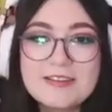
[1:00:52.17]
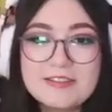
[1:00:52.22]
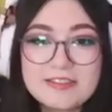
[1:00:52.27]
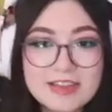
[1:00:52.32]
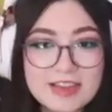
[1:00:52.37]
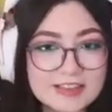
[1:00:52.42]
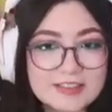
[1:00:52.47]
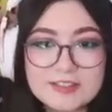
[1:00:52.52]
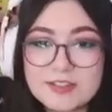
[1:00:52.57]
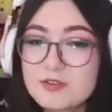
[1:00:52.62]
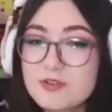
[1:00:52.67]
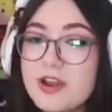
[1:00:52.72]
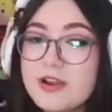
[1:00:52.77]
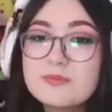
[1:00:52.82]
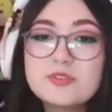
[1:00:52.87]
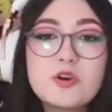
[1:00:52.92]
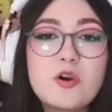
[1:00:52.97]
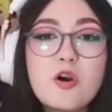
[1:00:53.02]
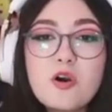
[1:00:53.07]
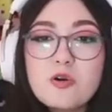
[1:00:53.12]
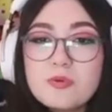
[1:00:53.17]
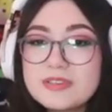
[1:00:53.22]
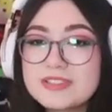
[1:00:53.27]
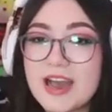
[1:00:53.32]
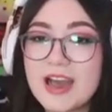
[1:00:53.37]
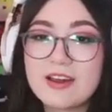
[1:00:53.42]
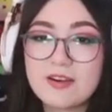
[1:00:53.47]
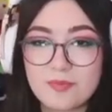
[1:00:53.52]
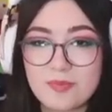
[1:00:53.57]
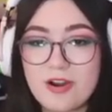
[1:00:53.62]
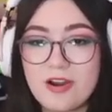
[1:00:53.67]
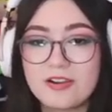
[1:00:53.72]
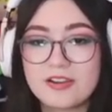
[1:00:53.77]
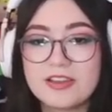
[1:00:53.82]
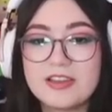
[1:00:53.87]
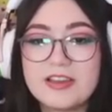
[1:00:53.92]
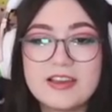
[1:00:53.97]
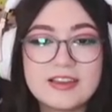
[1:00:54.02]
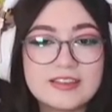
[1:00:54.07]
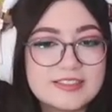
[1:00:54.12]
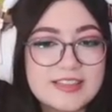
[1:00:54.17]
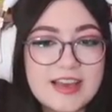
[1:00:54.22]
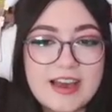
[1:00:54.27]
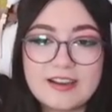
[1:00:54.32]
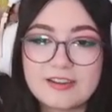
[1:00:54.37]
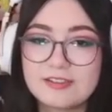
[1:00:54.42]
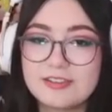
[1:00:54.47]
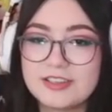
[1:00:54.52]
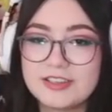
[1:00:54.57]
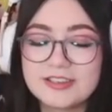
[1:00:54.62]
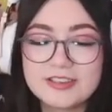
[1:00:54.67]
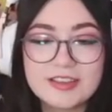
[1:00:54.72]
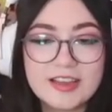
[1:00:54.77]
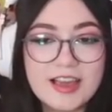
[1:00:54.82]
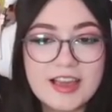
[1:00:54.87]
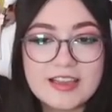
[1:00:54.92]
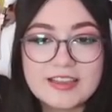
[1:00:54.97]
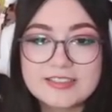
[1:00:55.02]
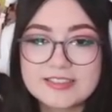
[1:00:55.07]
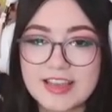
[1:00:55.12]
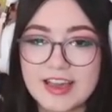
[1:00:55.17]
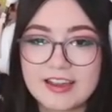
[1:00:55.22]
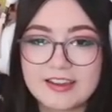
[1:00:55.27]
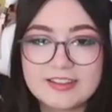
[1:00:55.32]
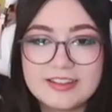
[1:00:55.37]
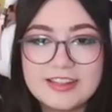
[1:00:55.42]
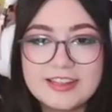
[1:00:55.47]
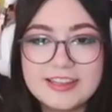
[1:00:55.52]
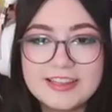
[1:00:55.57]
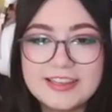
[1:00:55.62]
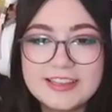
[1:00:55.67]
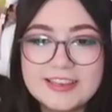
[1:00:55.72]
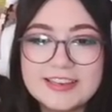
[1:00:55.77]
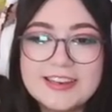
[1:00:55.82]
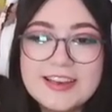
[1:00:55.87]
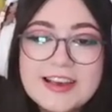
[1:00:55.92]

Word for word: yes, the crimes are always out of pocket. Exactly. Exactly.